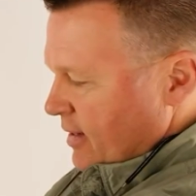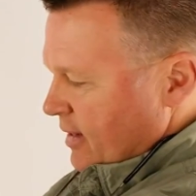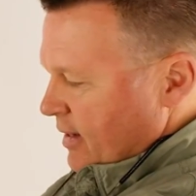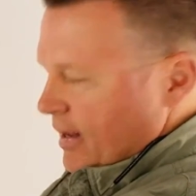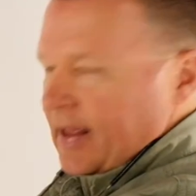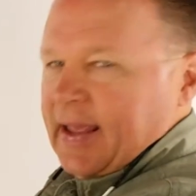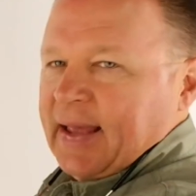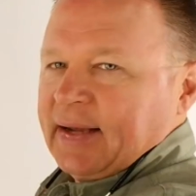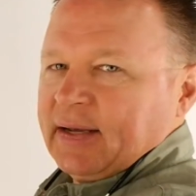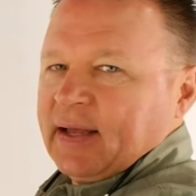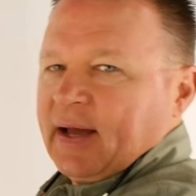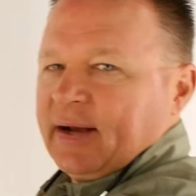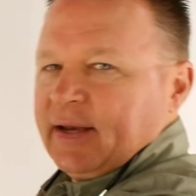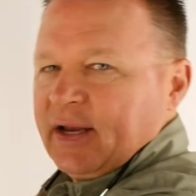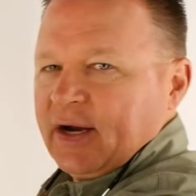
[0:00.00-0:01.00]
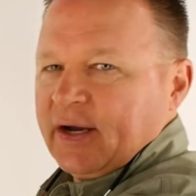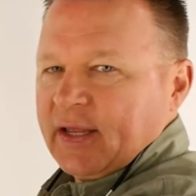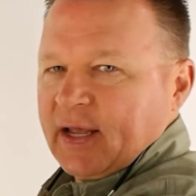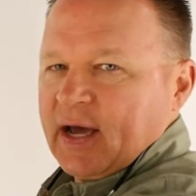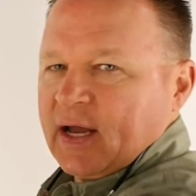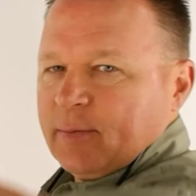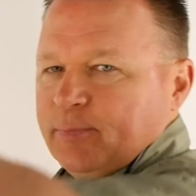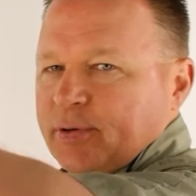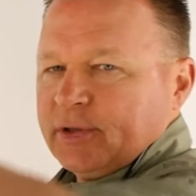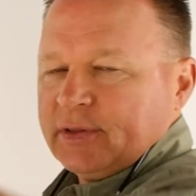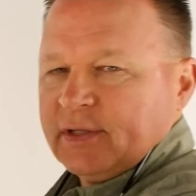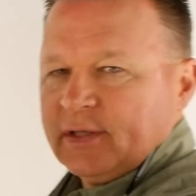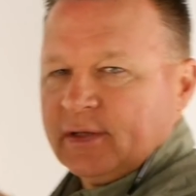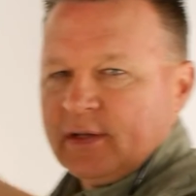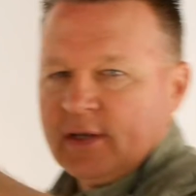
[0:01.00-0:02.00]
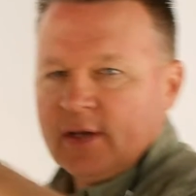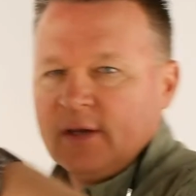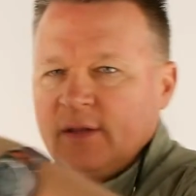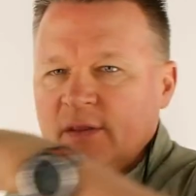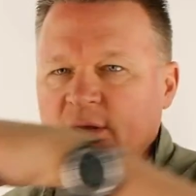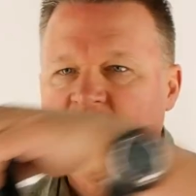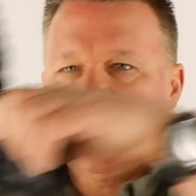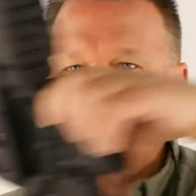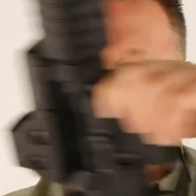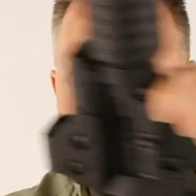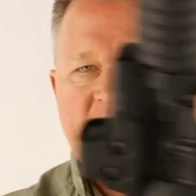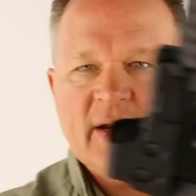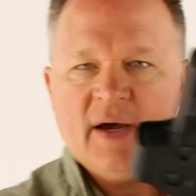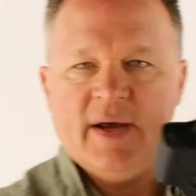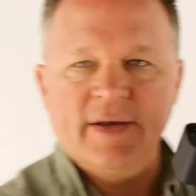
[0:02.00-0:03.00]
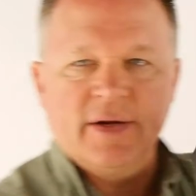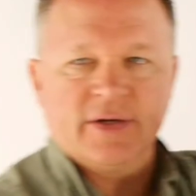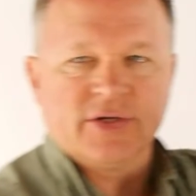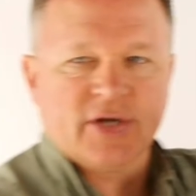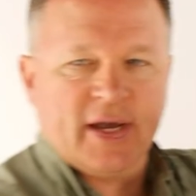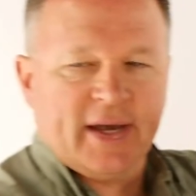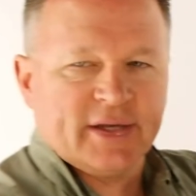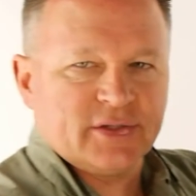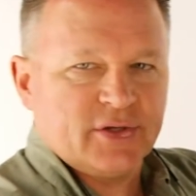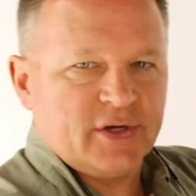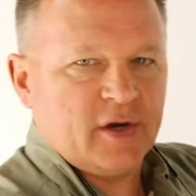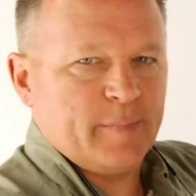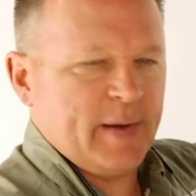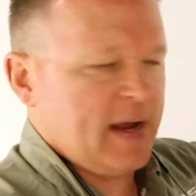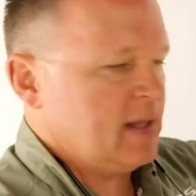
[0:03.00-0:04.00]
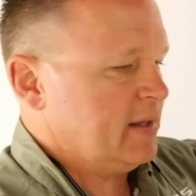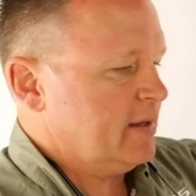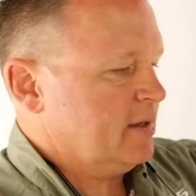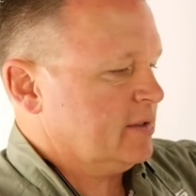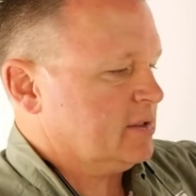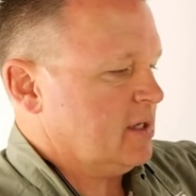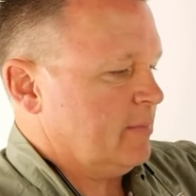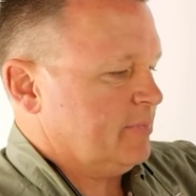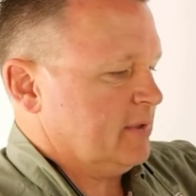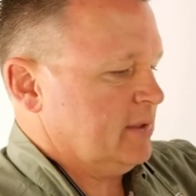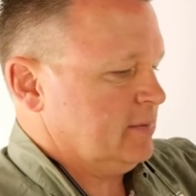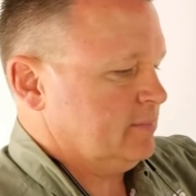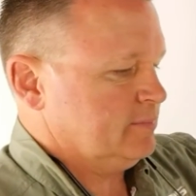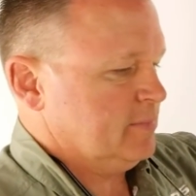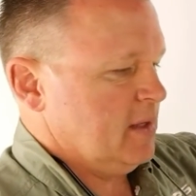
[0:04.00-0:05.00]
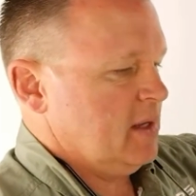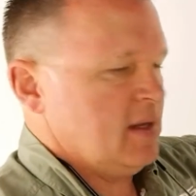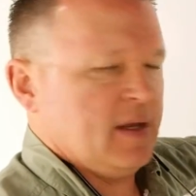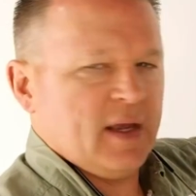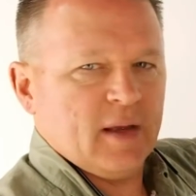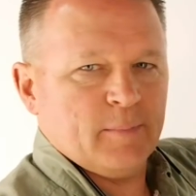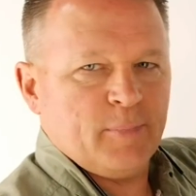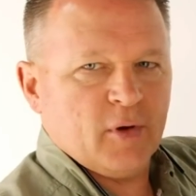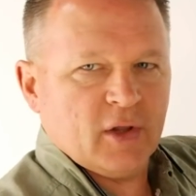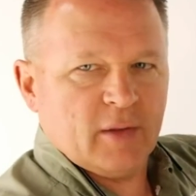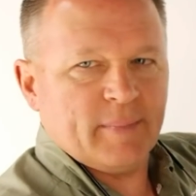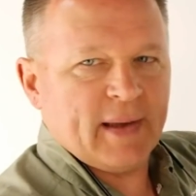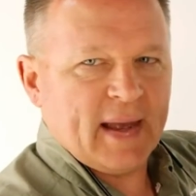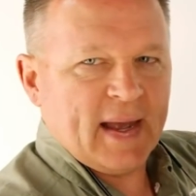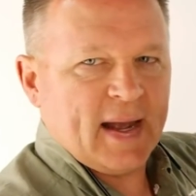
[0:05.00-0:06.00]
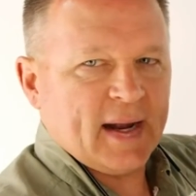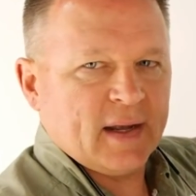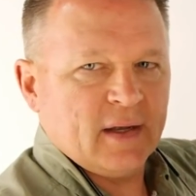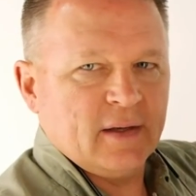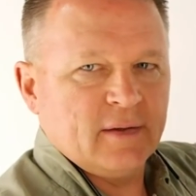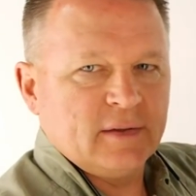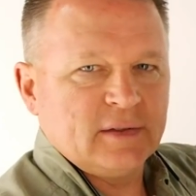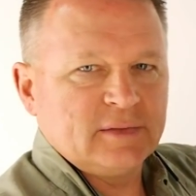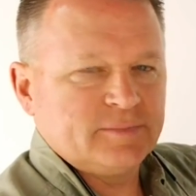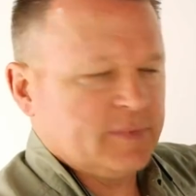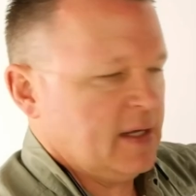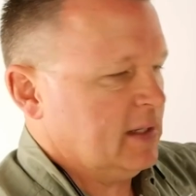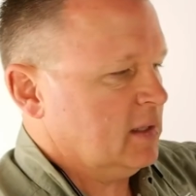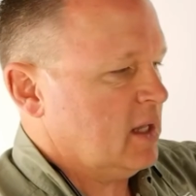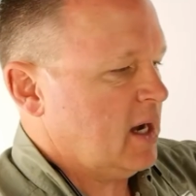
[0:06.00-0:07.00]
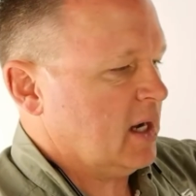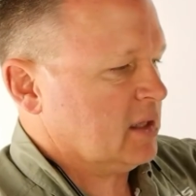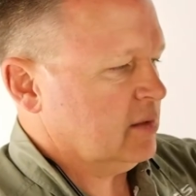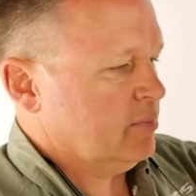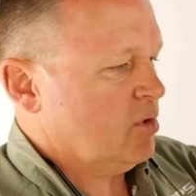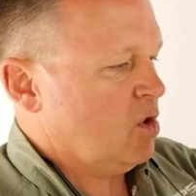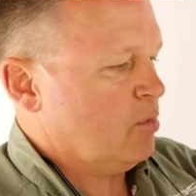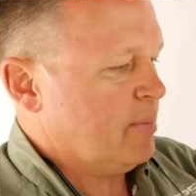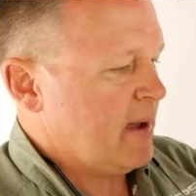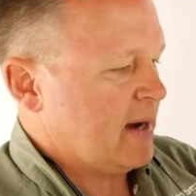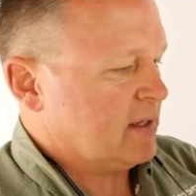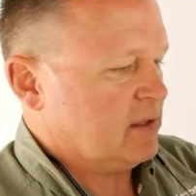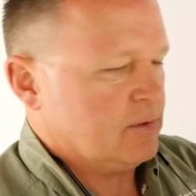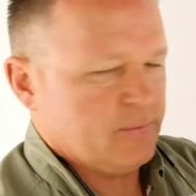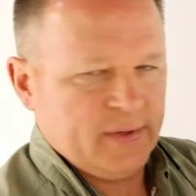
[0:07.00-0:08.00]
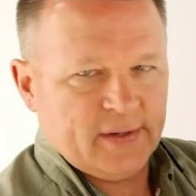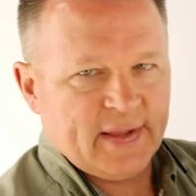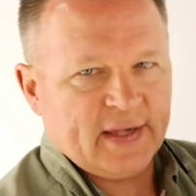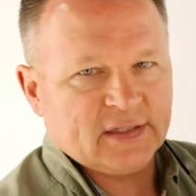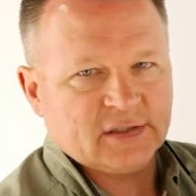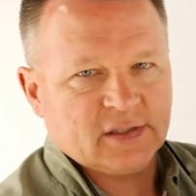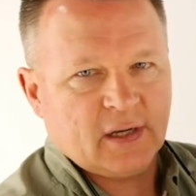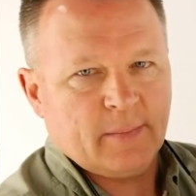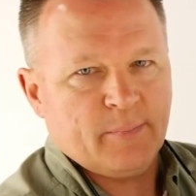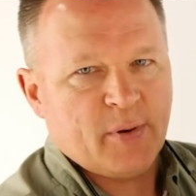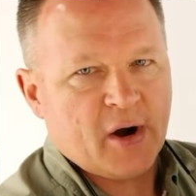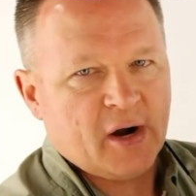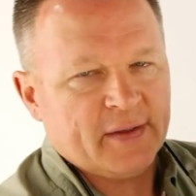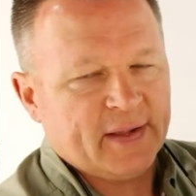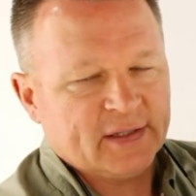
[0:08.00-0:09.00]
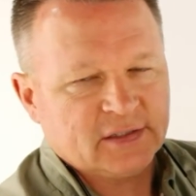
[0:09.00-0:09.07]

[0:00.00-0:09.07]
hand down here. You got to put the carbine on your chest or your belly or something and pull it back and lock the bolt back to the rear. That's subpar, that's